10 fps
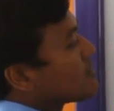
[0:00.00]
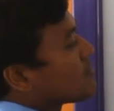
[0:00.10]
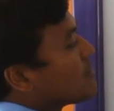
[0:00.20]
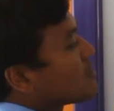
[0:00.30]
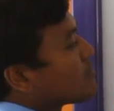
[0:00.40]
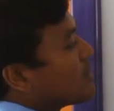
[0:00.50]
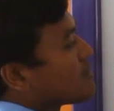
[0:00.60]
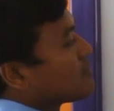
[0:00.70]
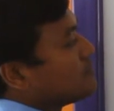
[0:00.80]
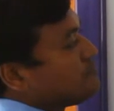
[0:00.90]
is this
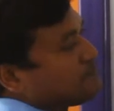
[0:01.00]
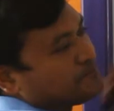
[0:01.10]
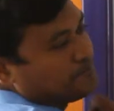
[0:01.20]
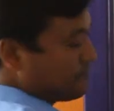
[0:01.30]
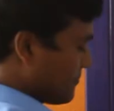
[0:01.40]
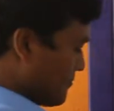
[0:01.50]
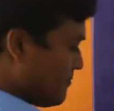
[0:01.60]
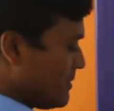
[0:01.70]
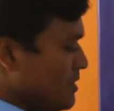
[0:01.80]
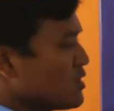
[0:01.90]
much.
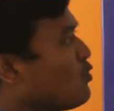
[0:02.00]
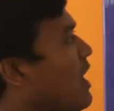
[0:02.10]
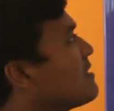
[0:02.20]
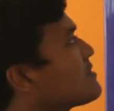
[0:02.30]
So while